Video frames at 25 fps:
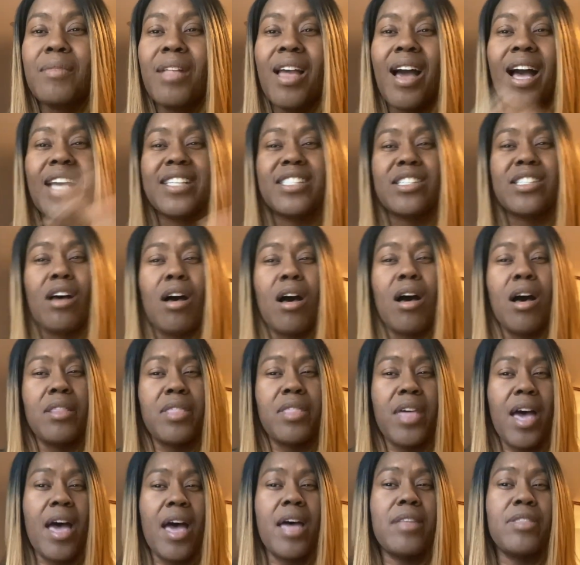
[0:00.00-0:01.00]
I saw
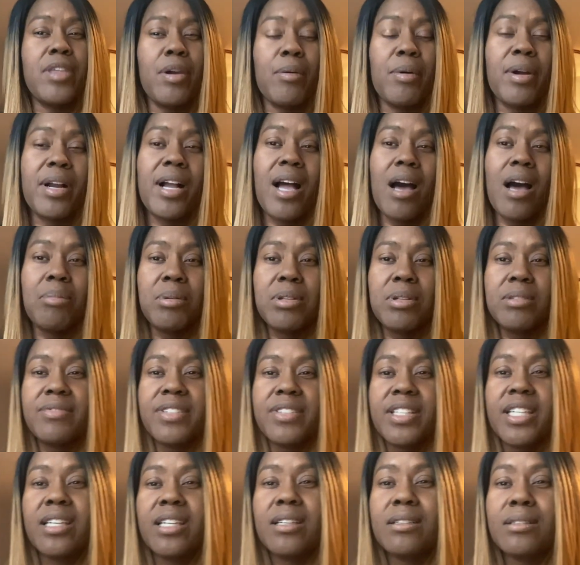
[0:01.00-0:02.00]
that there were a couple of
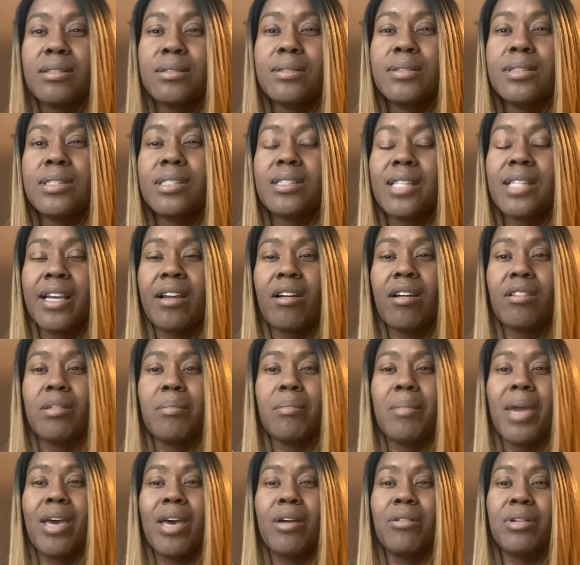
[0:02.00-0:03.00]
videos like on the
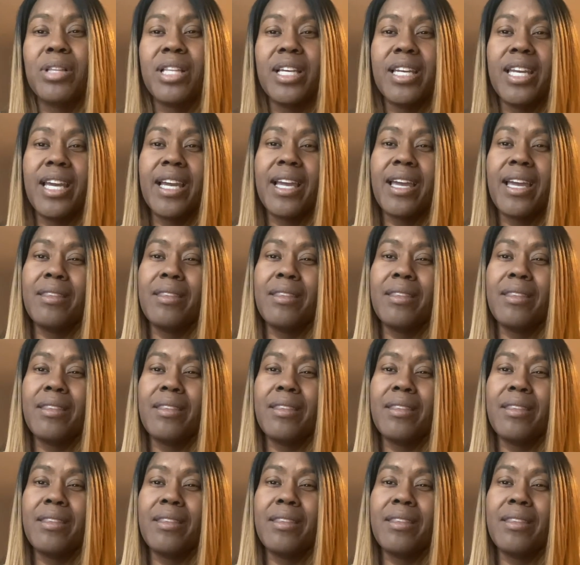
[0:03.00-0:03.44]
Mayo Clinic,